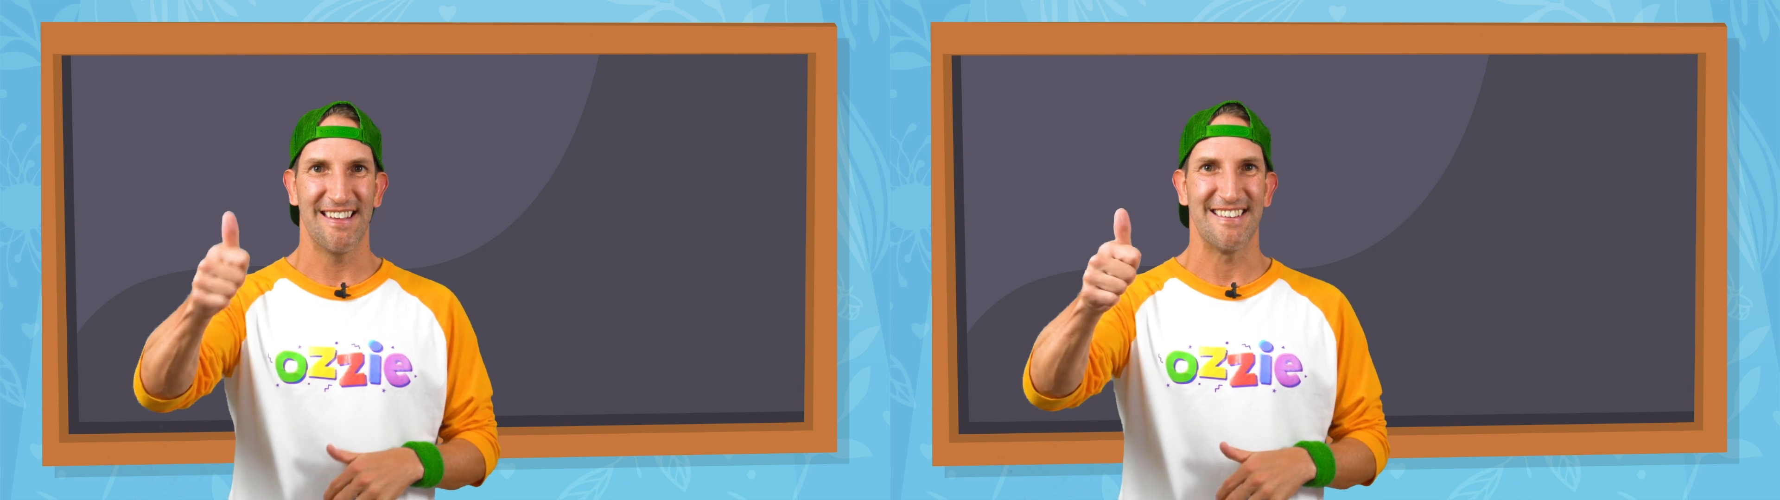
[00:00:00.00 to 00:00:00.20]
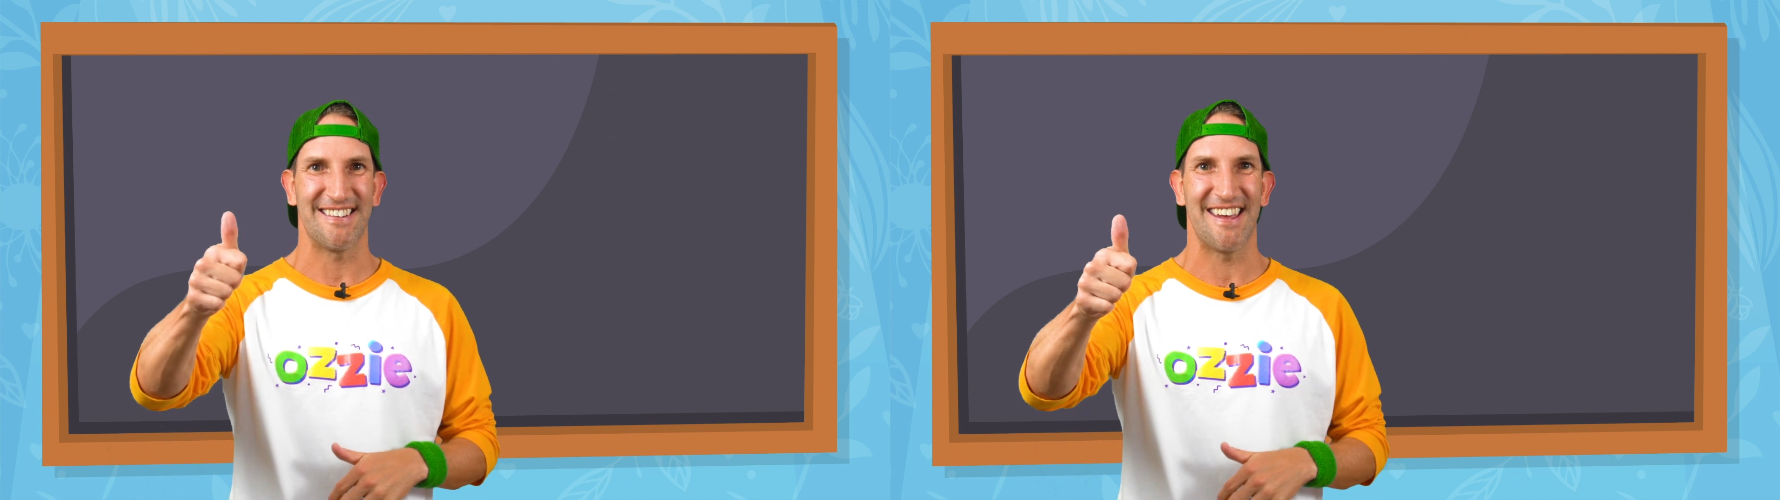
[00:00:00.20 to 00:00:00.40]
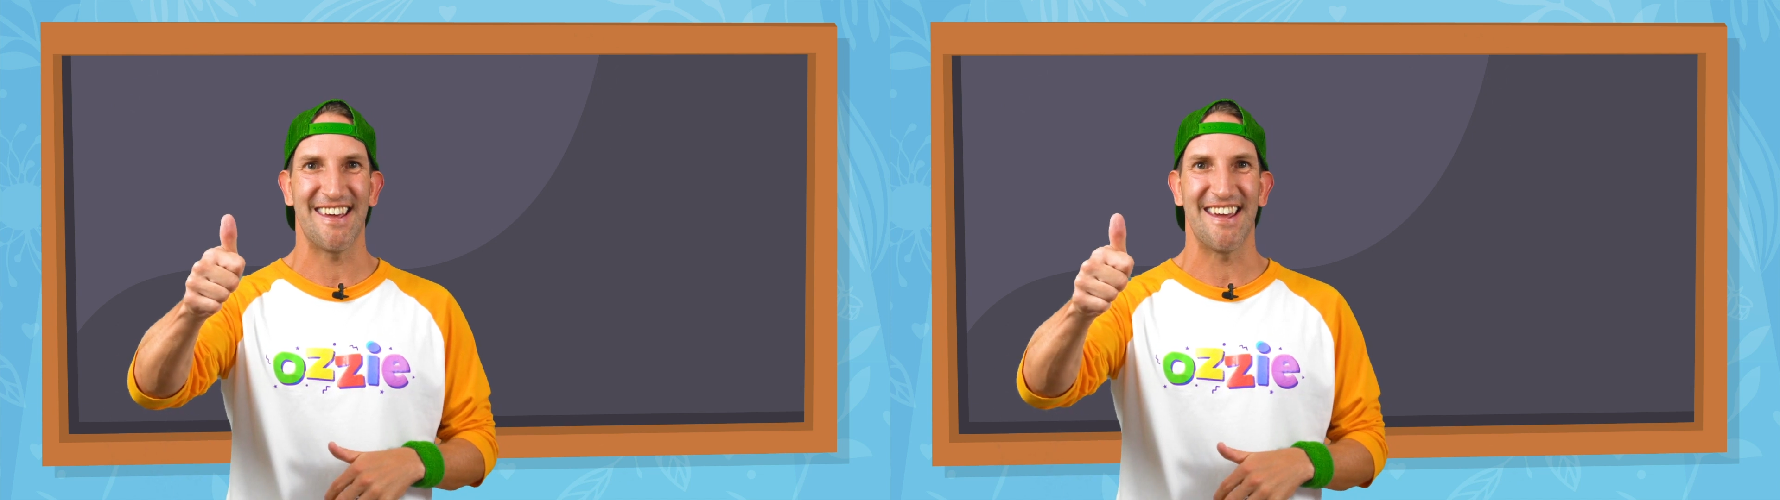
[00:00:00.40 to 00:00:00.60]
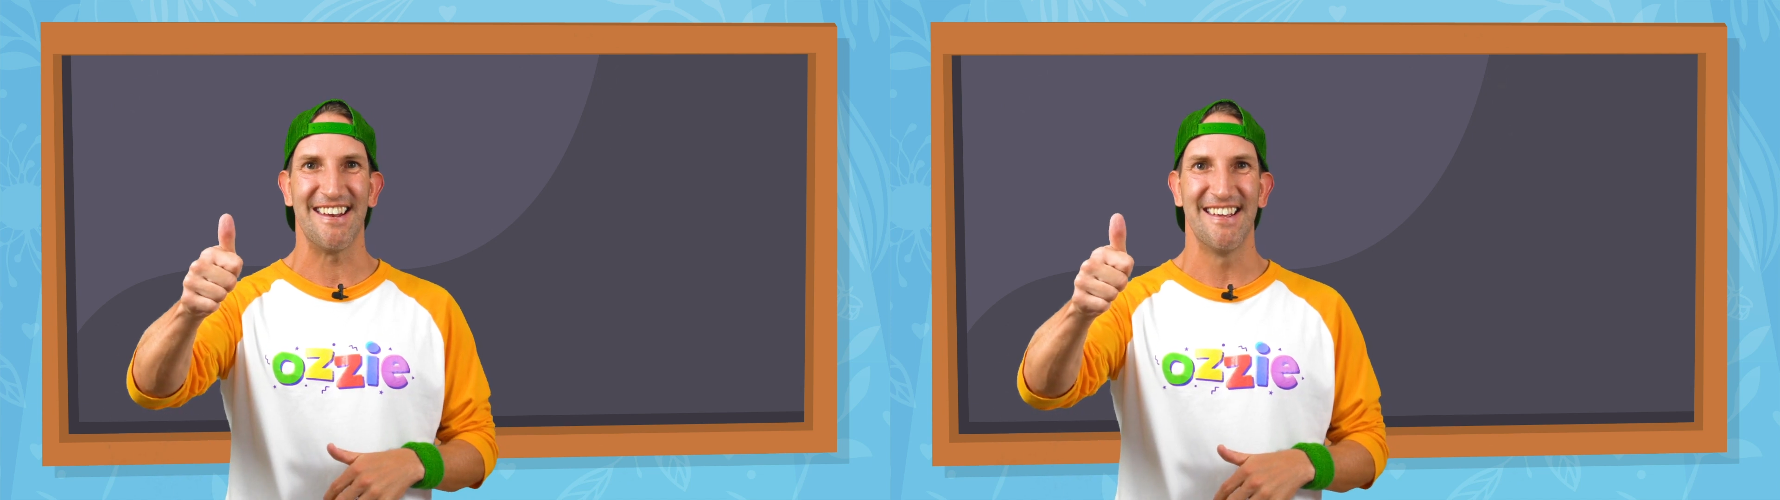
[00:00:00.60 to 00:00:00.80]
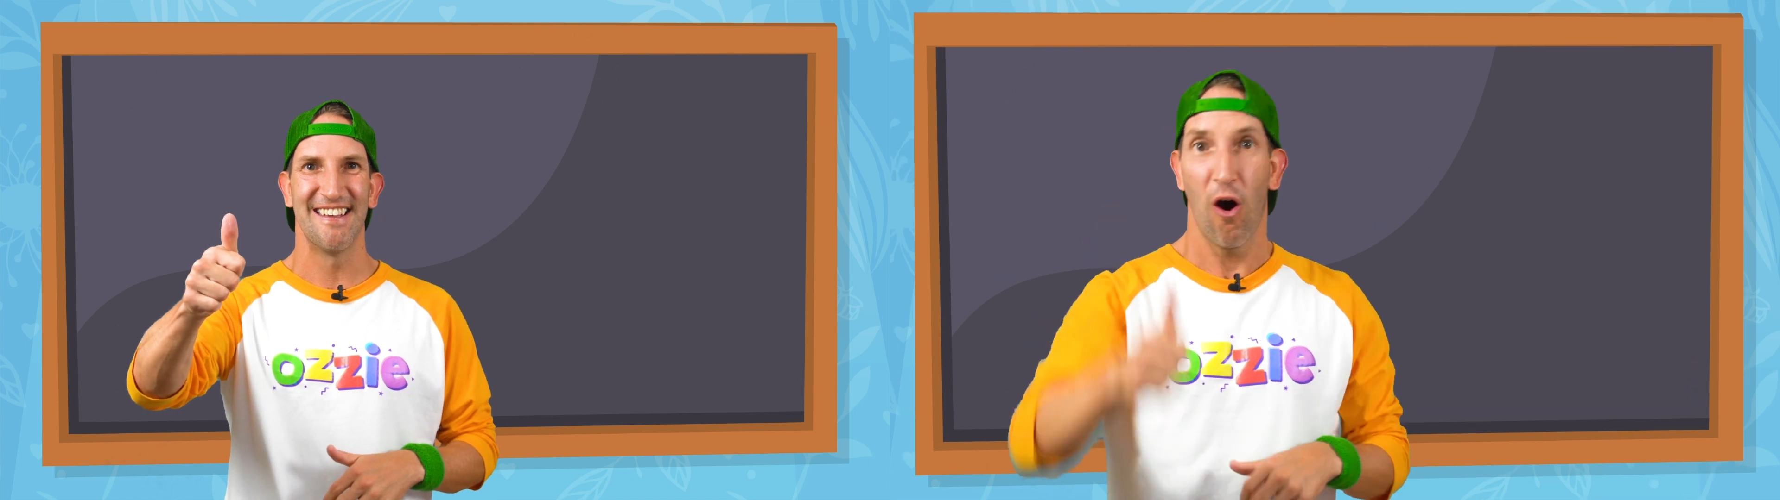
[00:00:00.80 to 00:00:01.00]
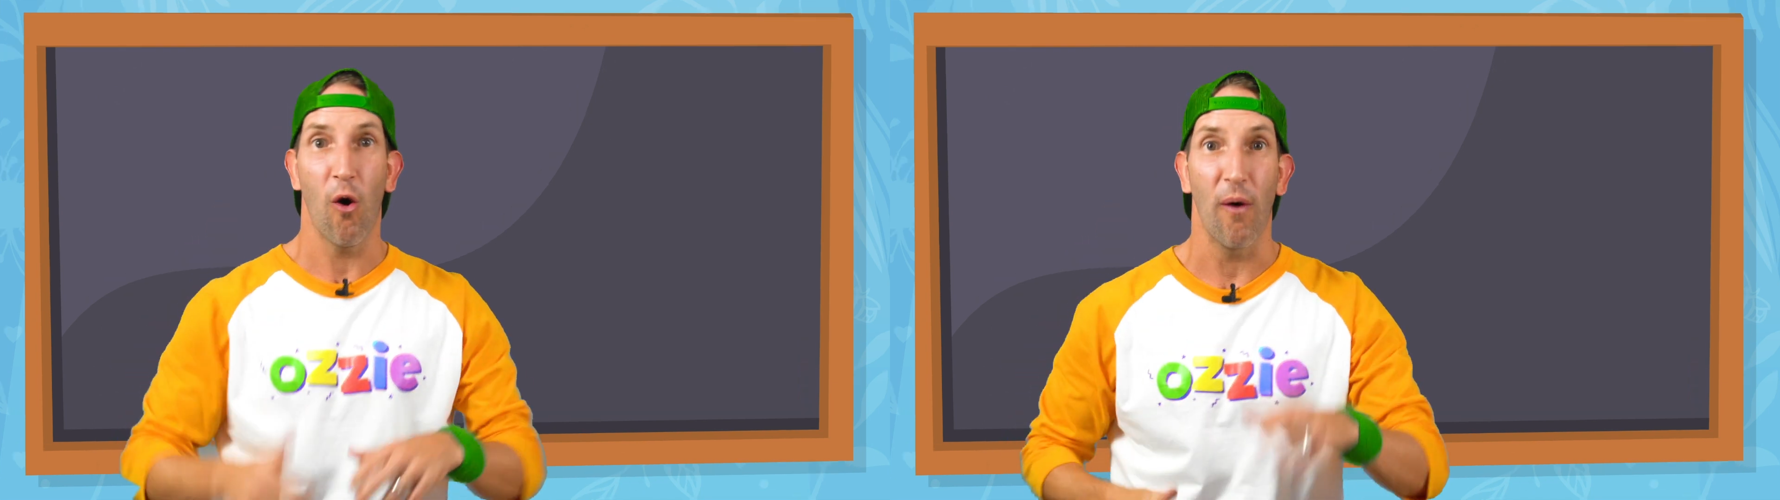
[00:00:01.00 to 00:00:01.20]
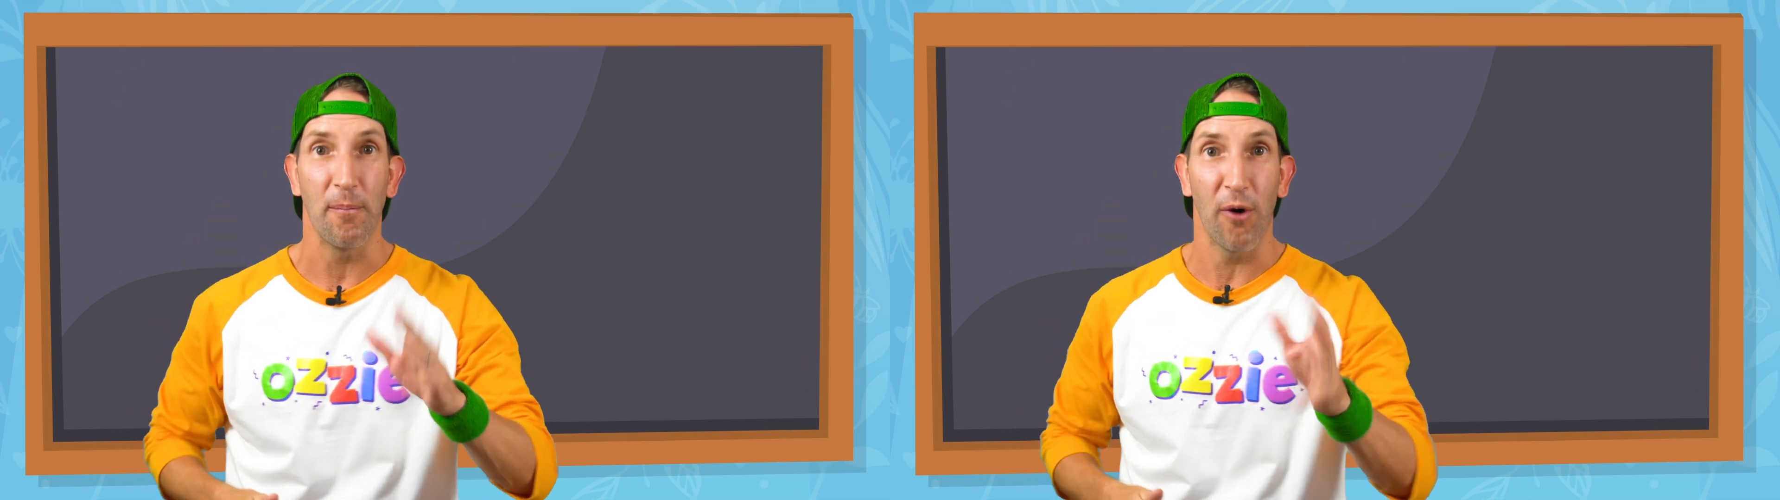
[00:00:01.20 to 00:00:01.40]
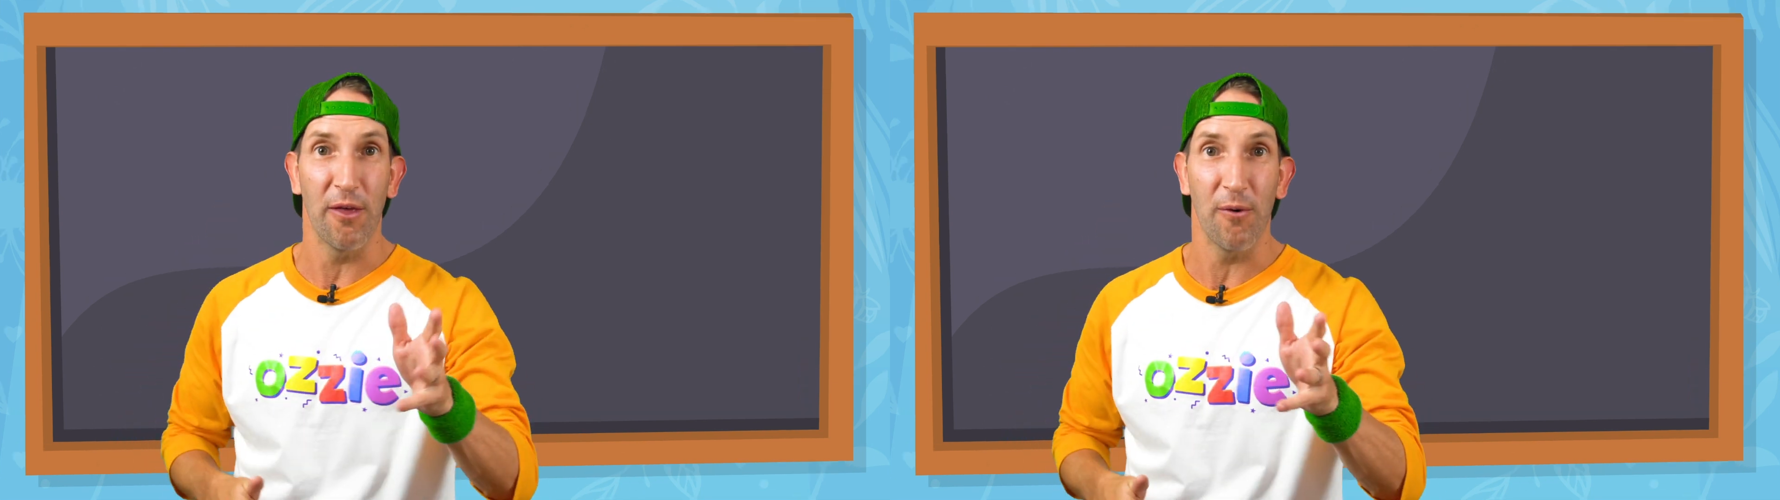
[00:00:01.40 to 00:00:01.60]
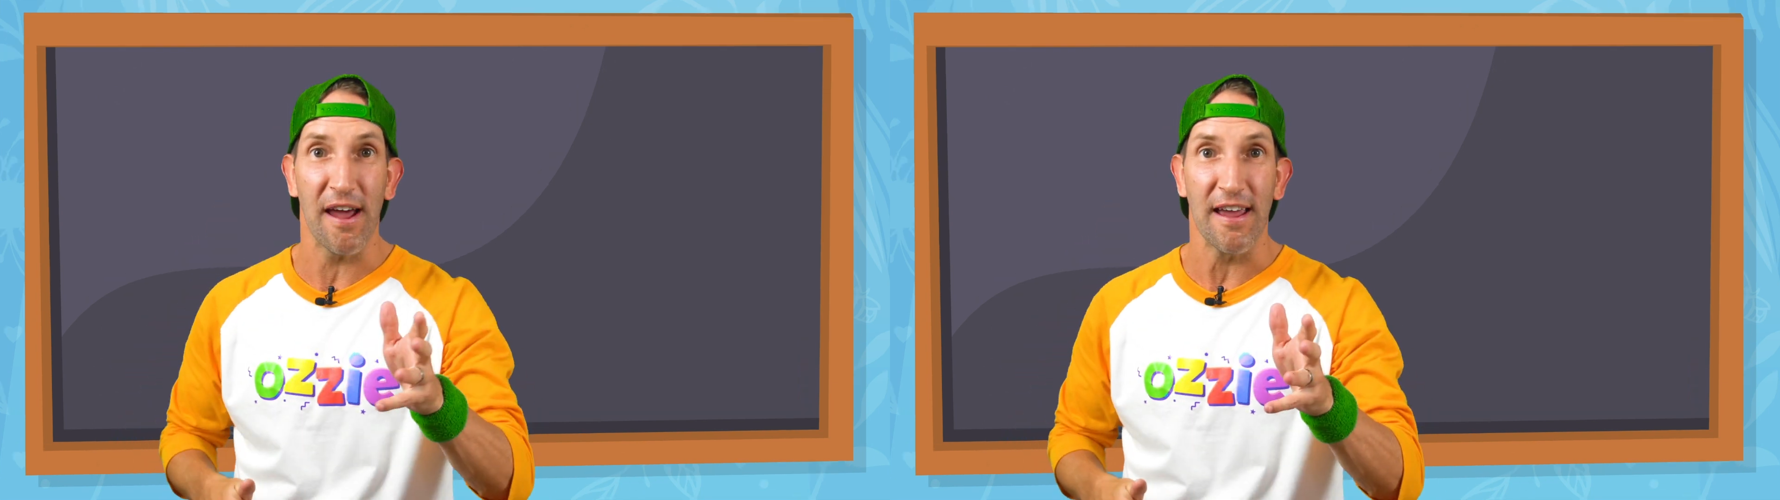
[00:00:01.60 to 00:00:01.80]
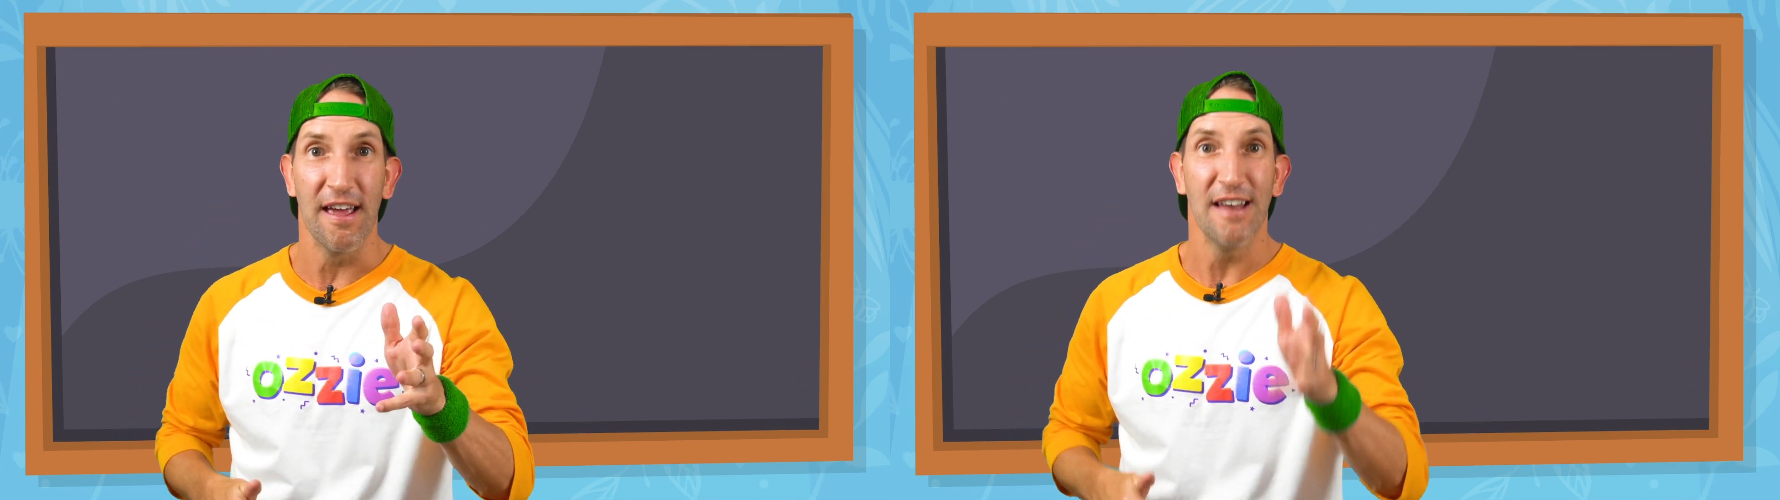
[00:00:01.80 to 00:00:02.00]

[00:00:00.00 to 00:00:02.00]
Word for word: stay keen. Oh, and by the way,